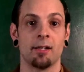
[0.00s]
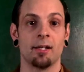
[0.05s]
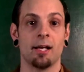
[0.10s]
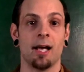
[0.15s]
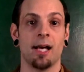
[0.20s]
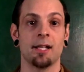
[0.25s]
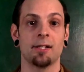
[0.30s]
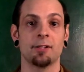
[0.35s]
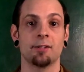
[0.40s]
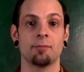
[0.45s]

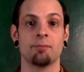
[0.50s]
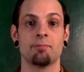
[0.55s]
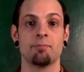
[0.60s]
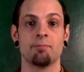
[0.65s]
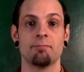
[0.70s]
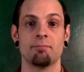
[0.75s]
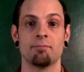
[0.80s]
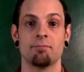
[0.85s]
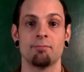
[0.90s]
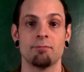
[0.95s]
And
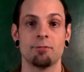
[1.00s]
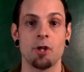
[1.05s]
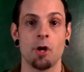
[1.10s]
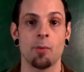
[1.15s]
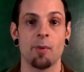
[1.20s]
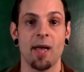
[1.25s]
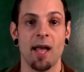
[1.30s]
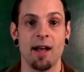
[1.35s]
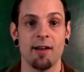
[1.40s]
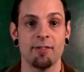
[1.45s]
there
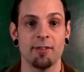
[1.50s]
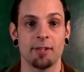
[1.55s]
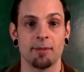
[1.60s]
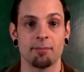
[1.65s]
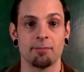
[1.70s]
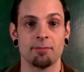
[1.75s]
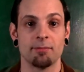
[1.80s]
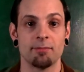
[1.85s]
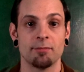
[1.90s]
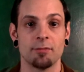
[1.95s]
we have it,
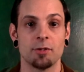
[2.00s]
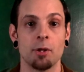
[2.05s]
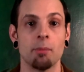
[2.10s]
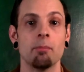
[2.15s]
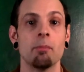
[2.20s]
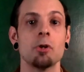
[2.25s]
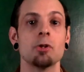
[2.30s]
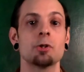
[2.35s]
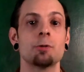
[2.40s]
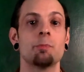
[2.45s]
the
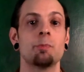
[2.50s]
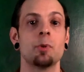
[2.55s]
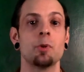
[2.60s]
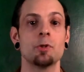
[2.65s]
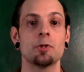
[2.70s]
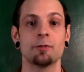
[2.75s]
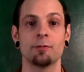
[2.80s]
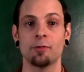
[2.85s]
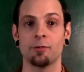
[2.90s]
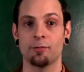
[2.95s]
most
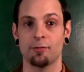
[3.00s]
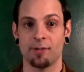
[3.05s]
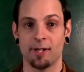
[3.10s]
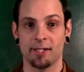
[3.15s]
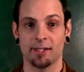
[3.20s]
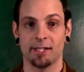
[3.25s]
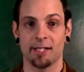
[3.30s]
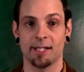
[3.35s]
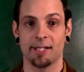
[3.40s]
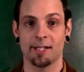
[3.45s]
beautiful
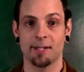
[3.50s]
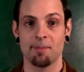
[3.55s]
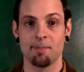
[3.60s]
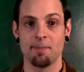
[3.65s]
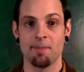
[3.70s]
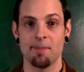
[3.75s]
fat lady,